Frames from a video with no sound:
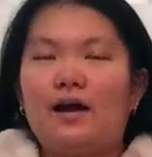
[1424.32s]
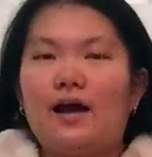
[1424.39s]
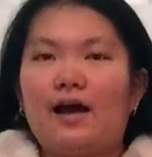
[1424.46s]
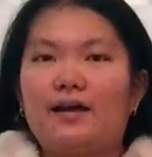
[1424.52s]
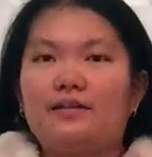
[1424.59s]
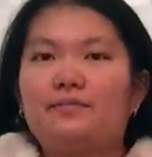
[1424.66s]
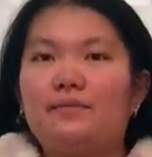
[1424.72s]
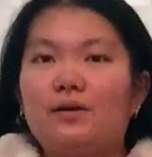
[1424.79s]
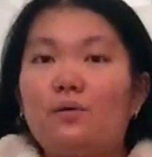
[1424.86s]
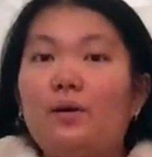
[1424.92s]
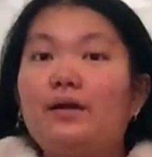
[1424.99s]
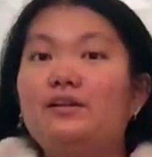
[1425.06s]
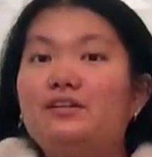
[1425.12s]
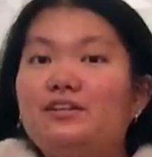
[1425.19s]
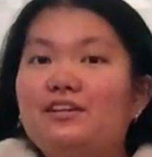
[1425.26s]
ask me
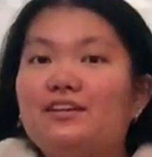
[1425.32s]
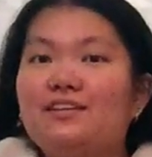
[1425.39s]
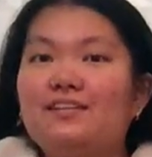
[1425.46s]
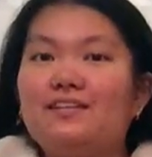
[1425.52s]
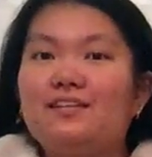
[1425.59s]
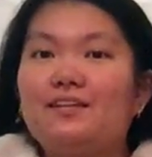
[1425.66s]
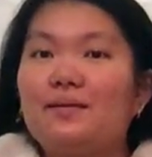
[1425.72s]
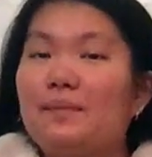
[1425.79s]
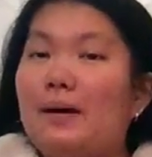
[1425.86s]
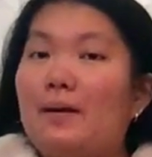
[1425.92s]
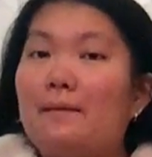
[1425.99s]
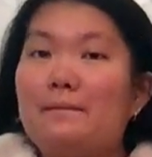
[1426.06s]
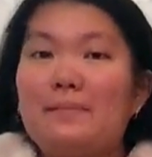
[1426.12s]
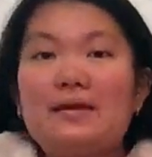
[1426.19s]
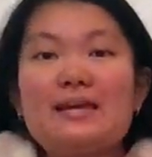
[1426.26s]
questions
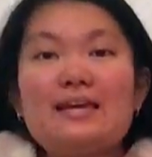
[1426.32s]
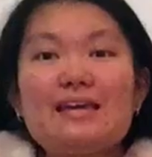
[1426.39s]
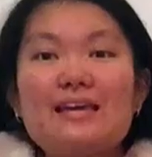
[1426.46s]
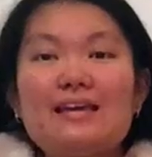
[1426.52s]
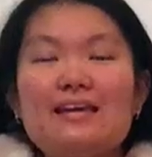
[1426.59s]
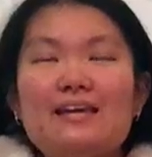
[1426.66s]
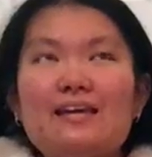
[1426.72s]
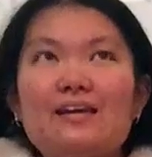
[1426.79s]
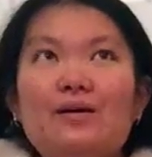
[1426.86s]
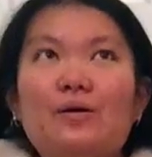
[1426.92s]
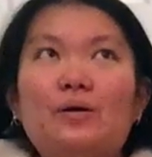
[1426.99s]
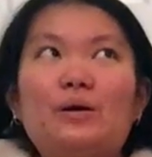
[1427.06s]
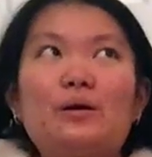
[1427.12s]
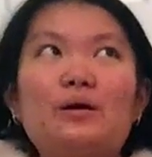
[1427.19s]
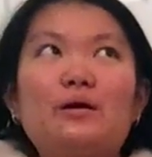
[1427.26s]
about me
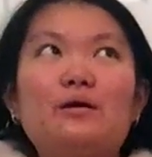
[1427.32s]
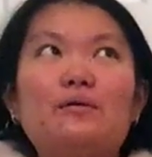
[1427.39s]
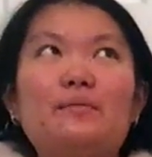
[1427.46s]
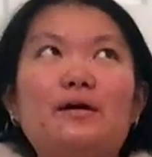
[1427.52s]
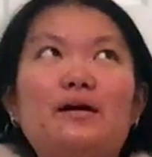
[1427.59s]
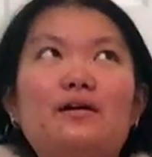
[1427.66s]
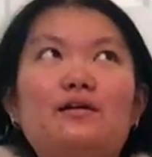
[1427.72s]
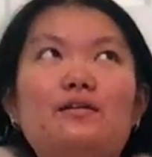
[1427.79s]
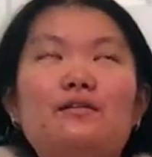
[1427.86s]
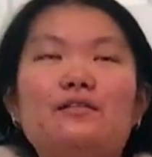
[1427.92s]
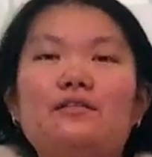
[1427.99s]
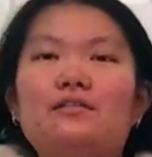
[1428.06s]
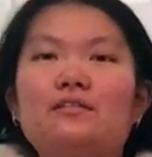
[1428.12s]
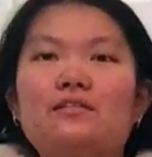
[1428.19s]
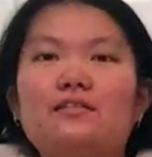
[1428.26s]
or about
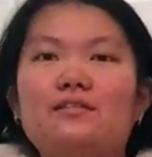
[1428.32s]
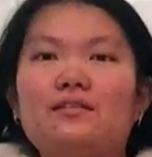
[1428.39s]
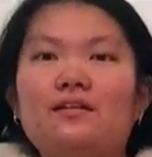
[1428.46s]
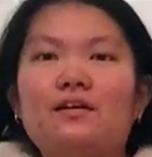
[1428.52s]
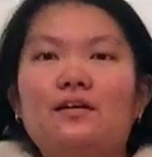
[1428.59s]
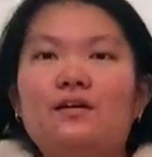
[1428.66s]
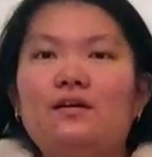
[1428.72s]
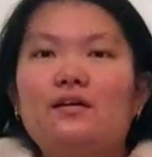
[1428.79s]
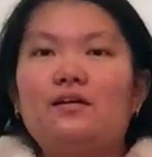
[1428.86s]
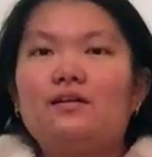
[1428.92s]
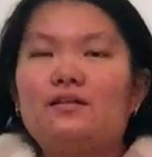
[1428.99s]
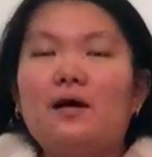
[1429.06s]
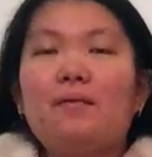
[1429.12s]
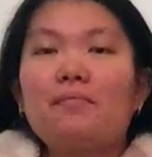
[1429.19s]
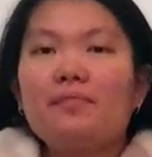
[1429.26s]

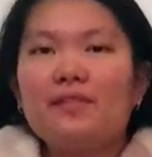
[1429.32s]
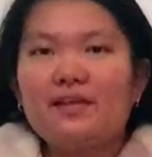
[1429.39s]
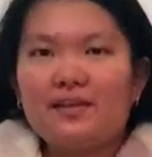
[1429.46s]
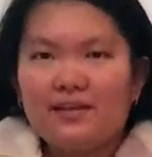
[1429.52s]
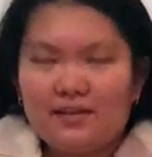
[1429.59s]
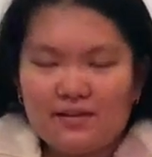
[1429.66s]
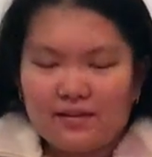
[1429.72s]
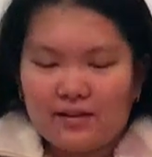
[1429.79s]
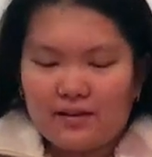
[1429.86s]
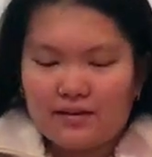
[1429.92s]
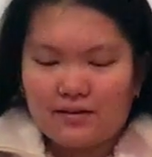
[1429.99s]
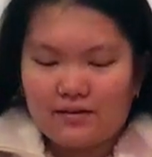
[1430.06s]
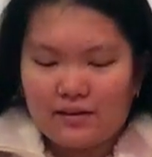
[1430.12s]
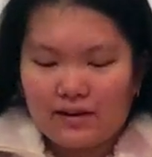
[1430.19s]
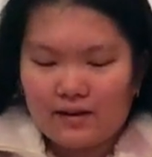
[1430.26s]
something. Like
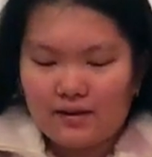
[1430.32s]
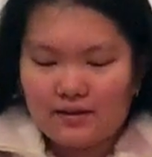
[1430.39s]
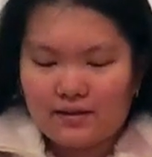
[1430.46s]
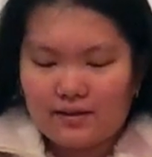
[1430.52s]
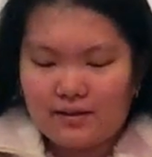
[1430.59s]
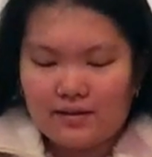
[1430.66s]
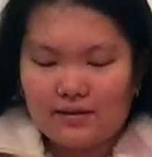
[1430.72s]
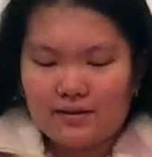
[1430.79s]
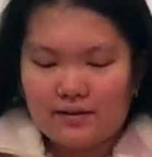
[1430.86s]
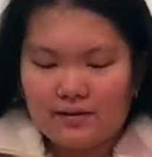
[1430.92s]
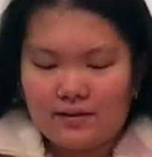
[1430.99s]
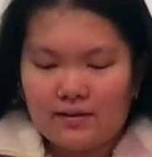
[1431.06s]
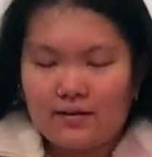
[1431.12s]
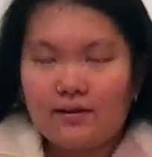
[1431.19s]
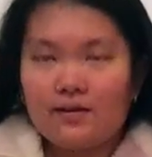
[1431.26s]
you guys can